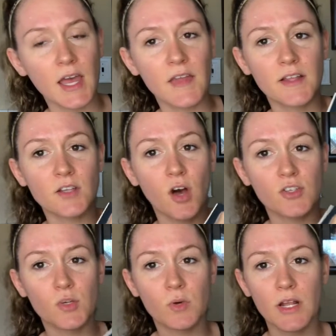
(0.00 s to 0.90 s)
and that's
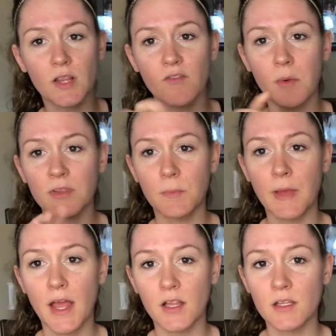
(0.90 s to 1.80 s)
also what I love about the
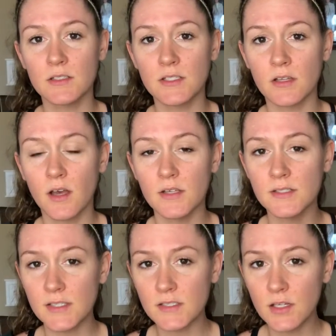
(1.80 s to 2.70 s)
palette
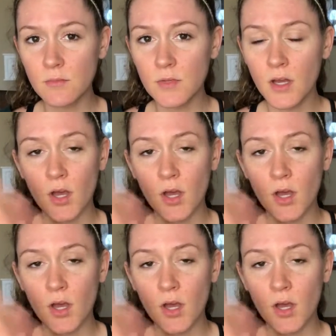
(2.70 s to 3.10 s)
system,